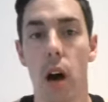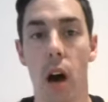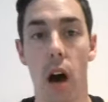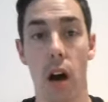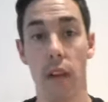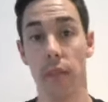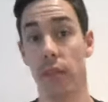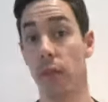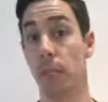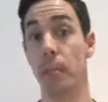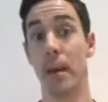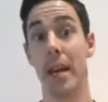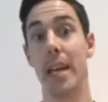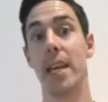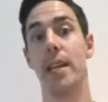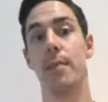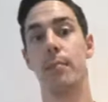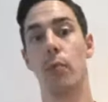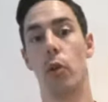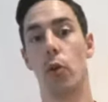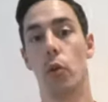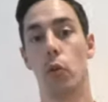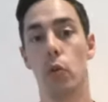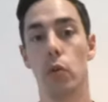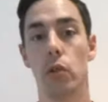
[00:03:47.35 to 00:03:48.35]
other
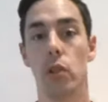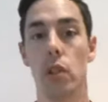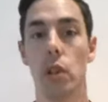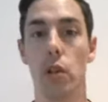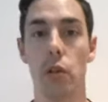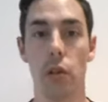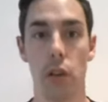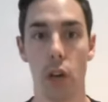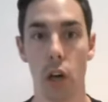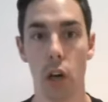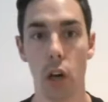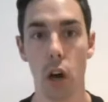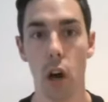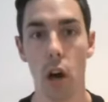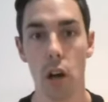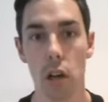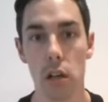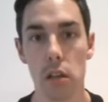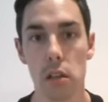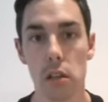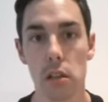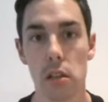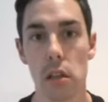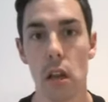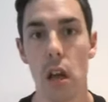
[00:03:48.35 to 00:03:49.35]
people to the
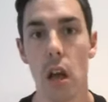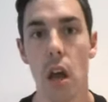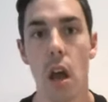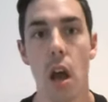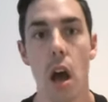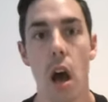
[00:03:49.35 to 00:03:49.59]
gods.